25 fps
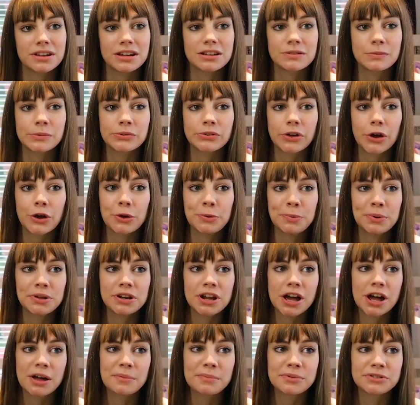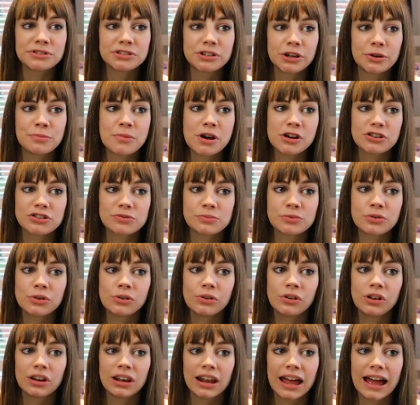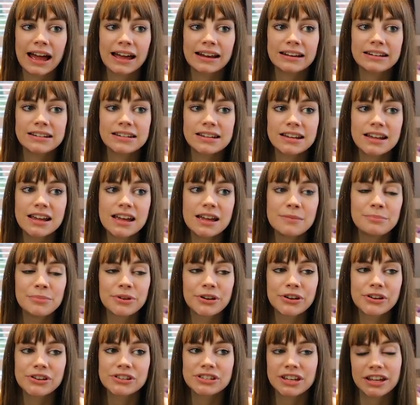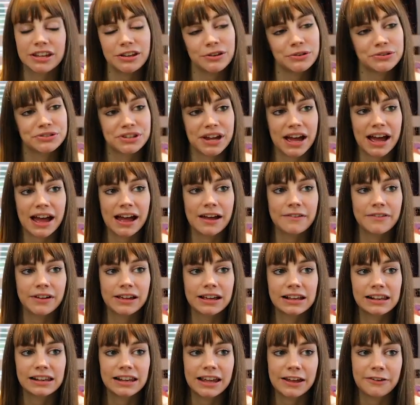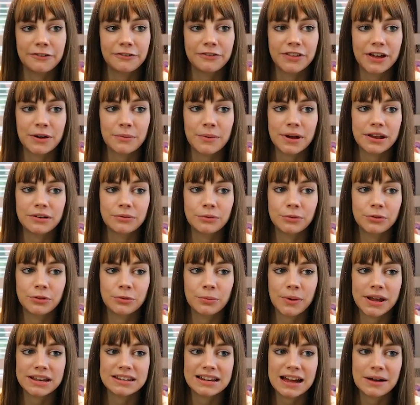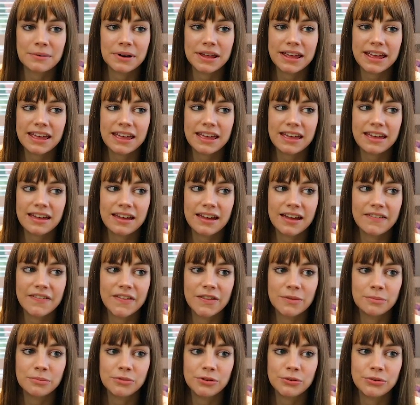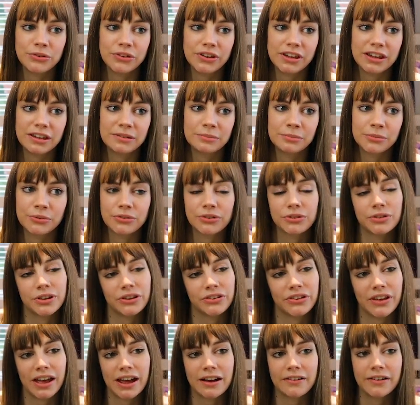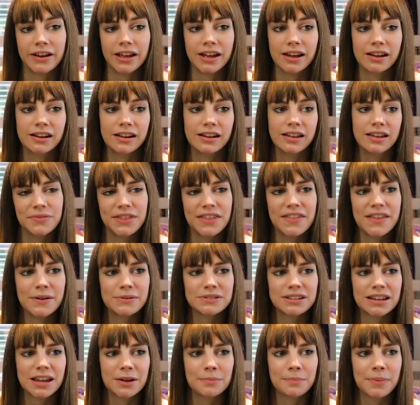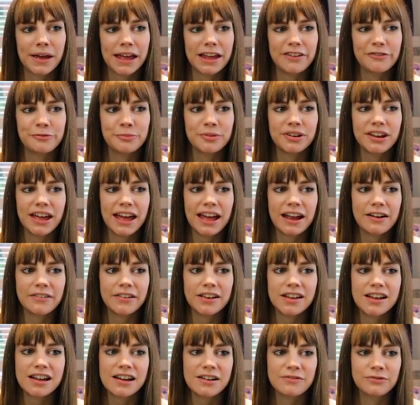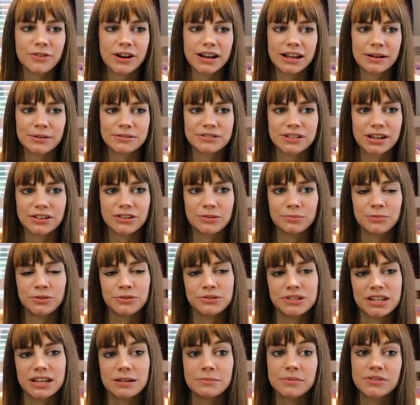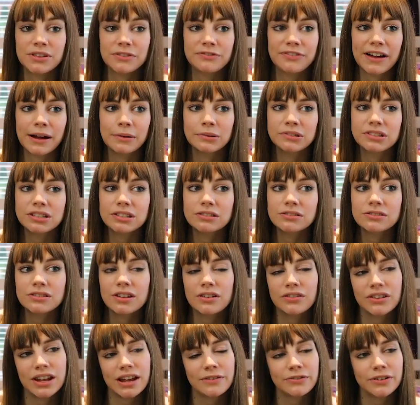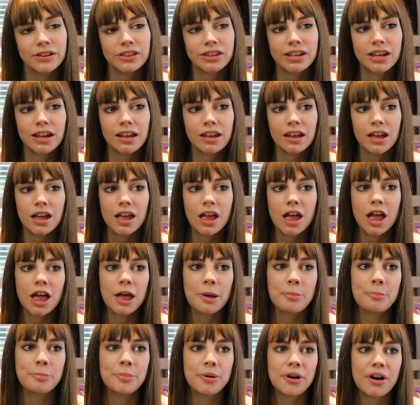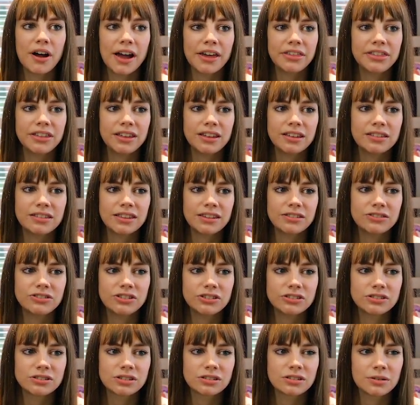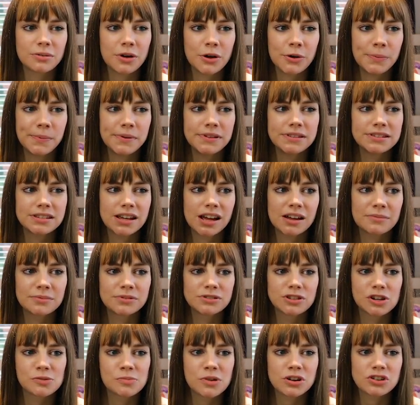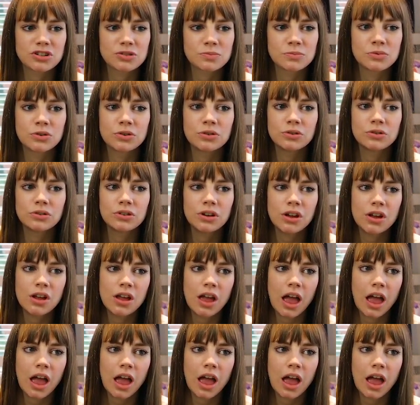did was open up so much more land because I used to have a cliff that went all the way down here and then the museum was on this area. Then there was like a pavement area right outside the museum with a fountain on, on everything but I think this just opens up so much more